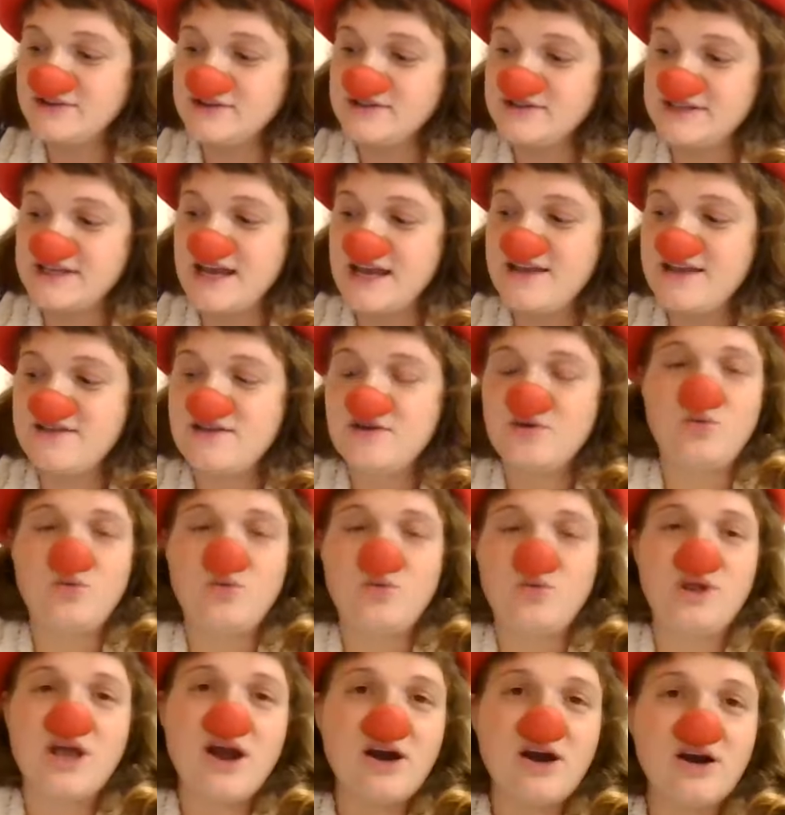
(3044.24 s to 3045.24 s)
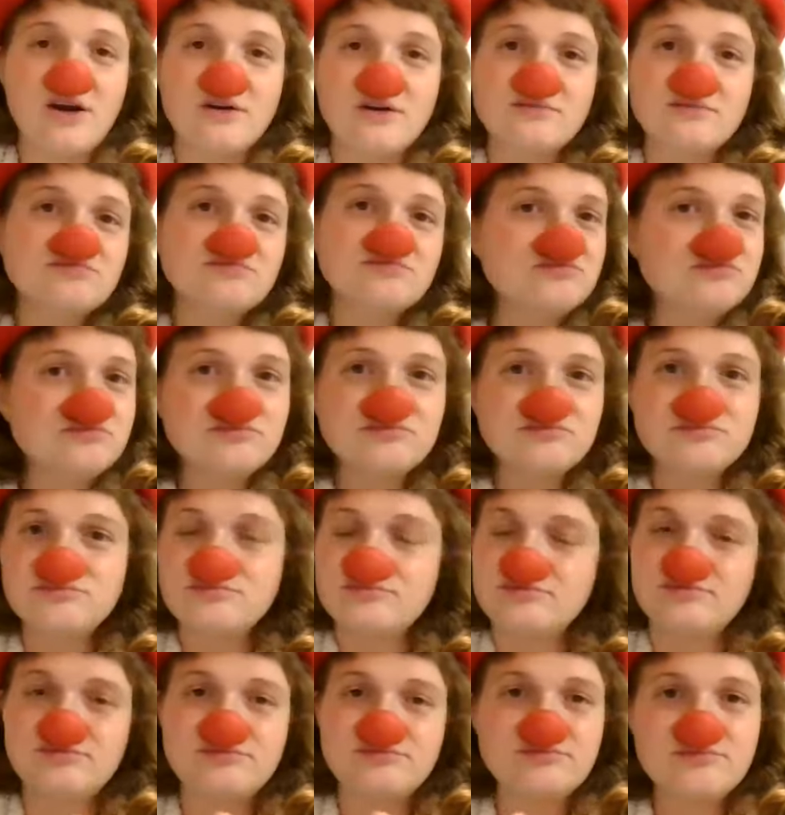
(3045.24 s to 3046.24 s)
We like to say that we are,
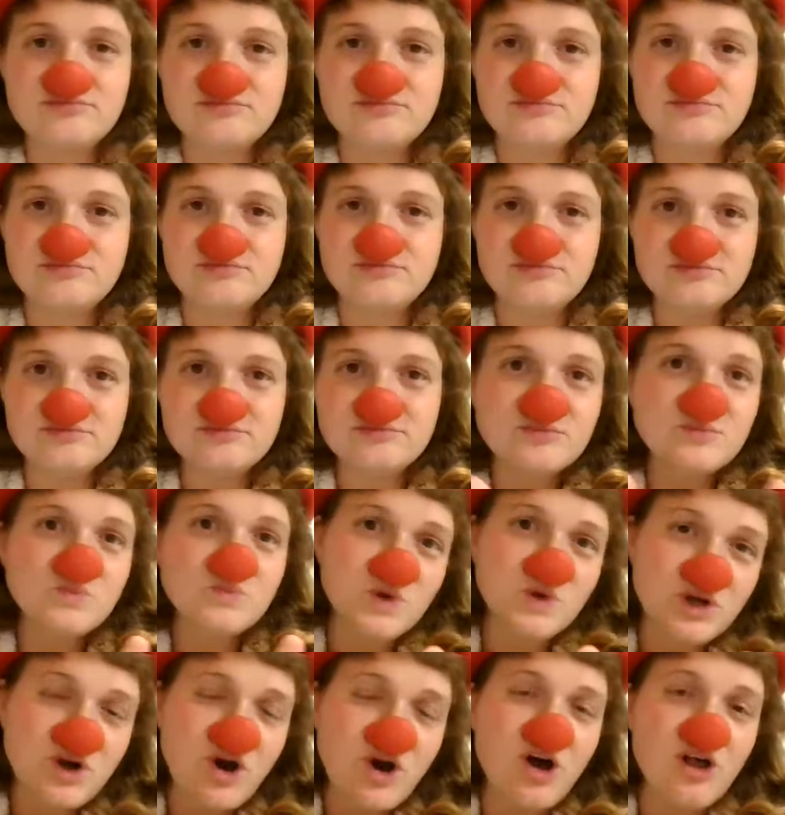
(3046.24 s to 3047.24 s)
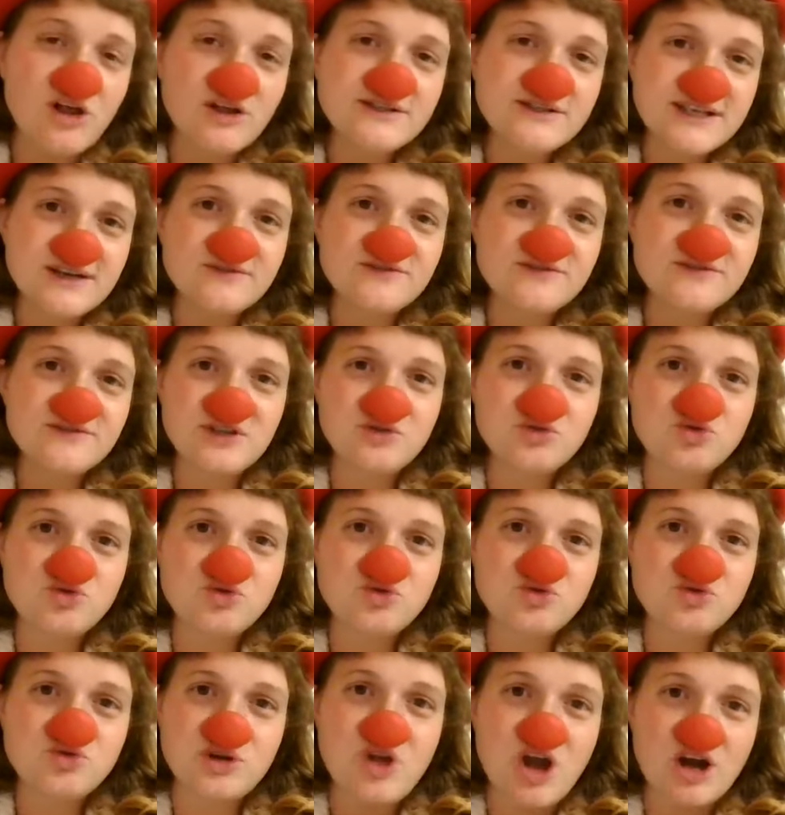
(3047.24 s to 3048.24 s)
we call
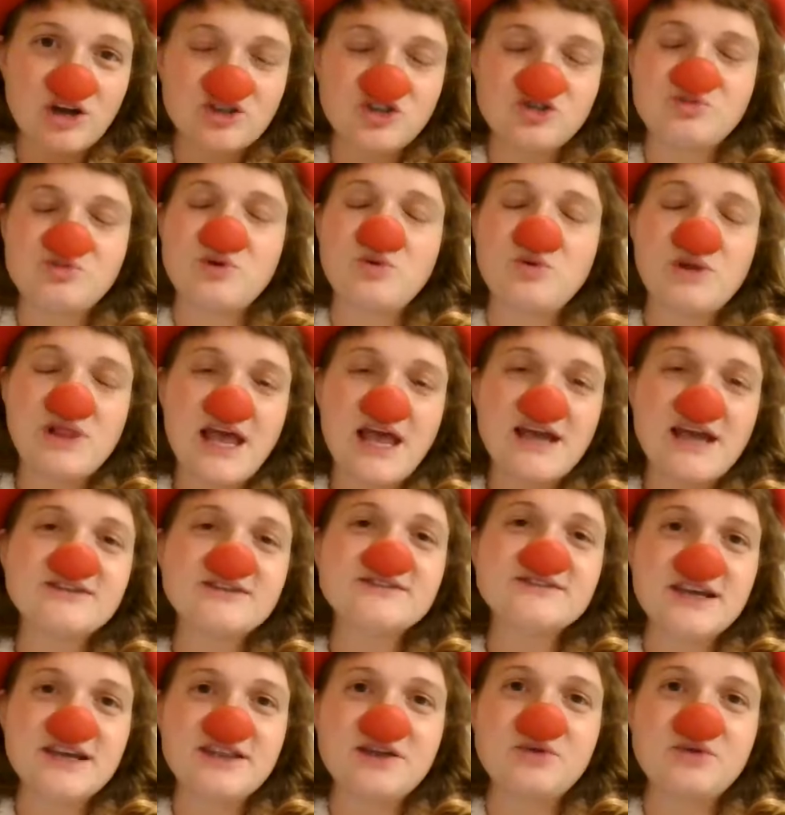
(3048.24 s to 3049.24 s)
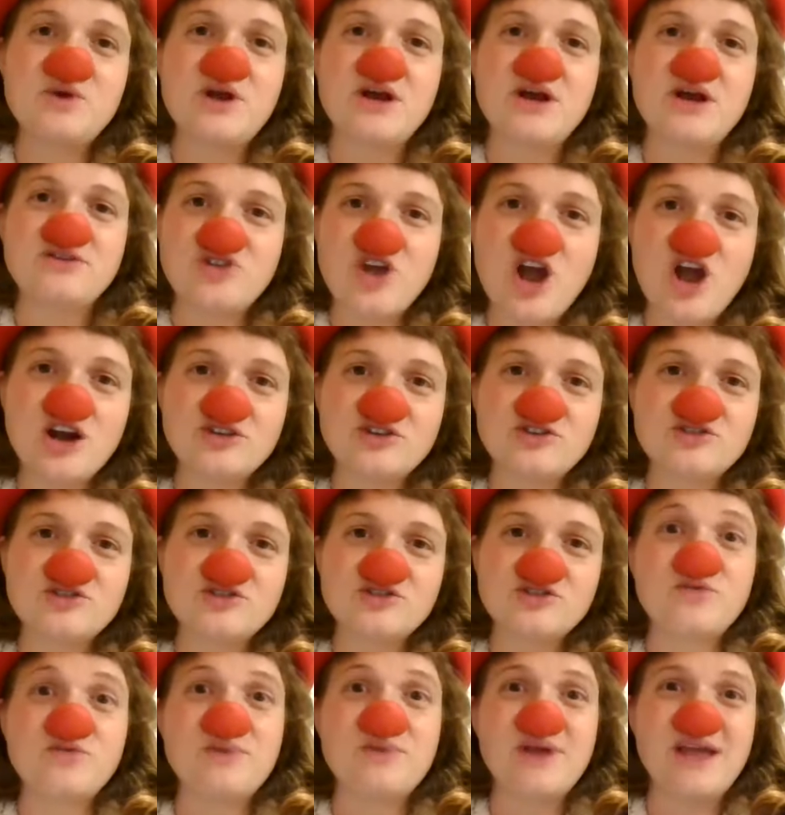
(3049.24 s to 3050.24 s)
ourselves dream doctors, but we like to say that we
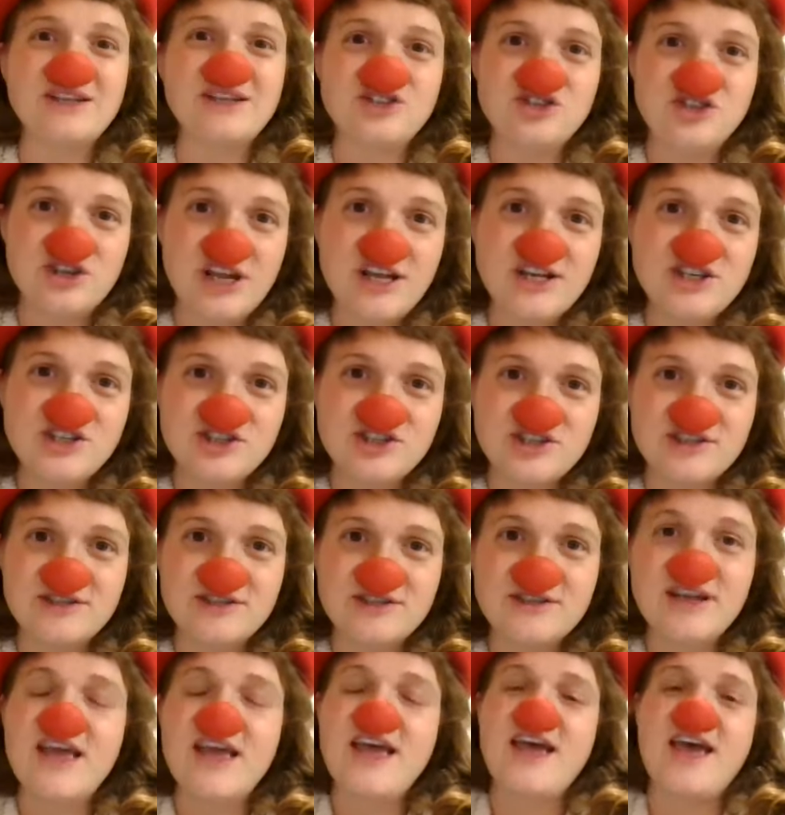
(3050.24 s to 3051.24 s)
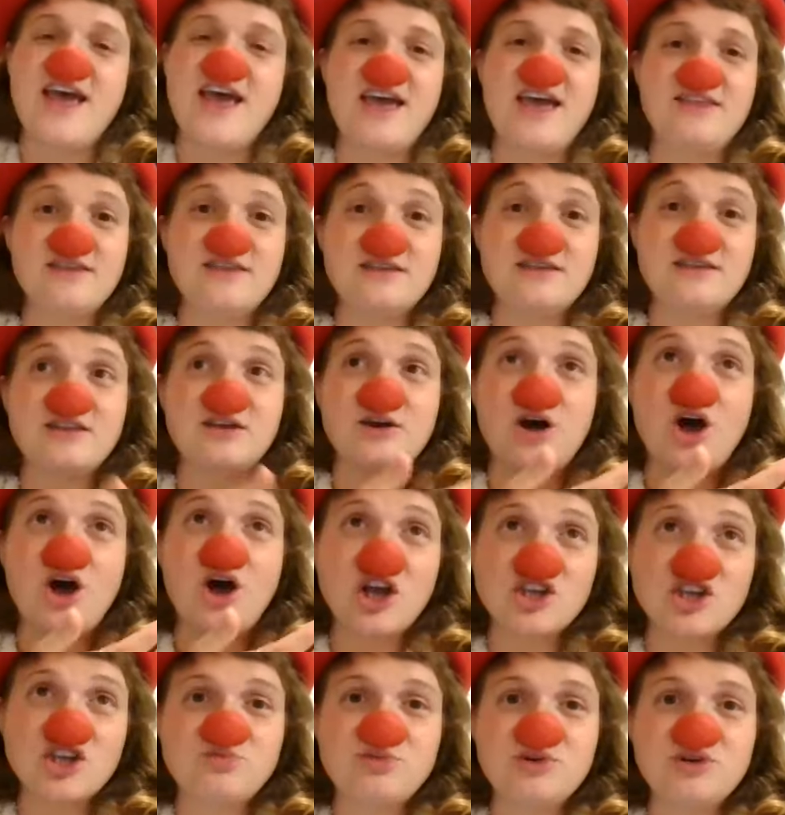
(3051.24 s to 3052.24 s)
are doctors of imagination
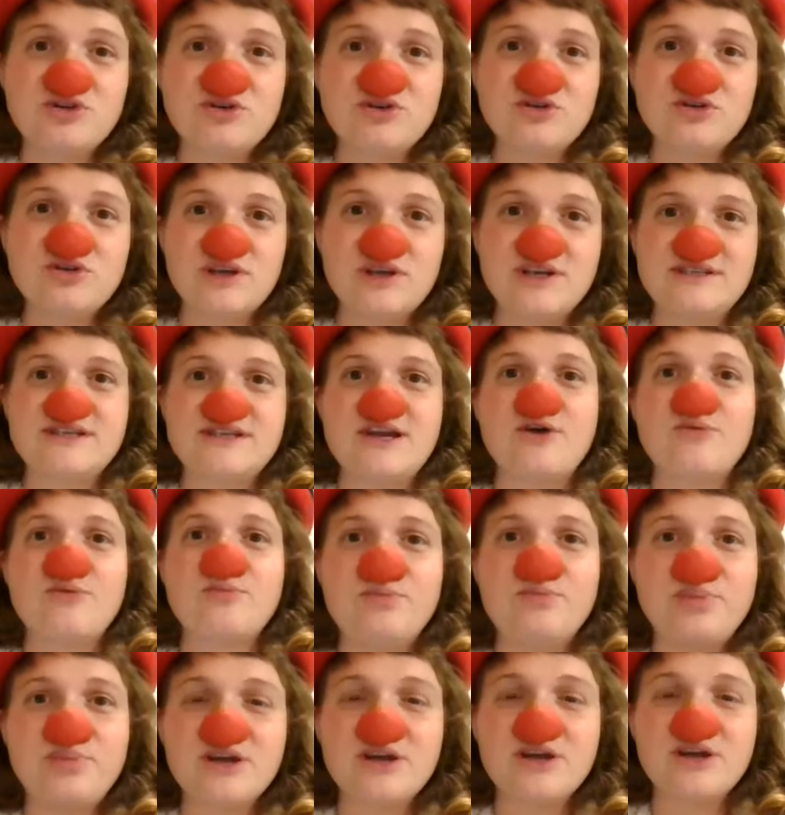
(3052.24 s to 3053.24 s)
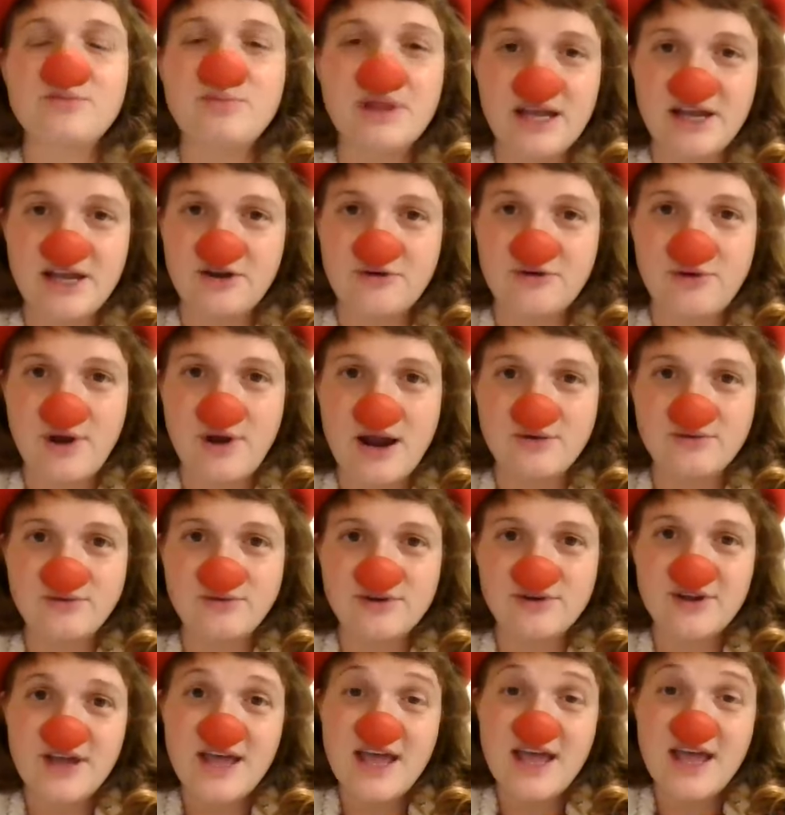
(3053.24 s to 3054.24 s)
and that the hospital is our big
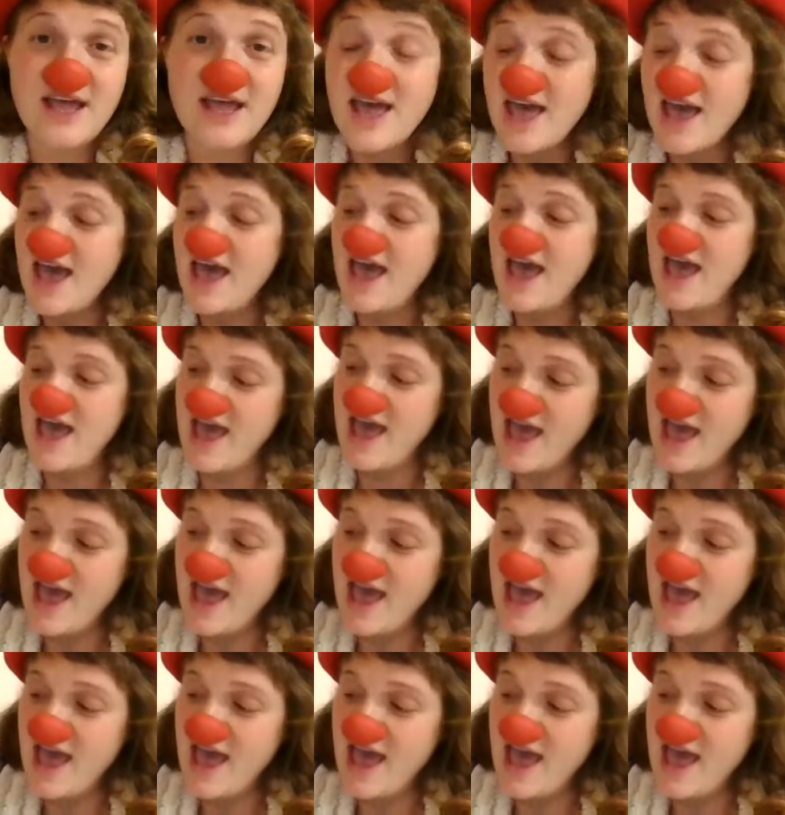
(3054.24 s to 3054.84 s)
playground.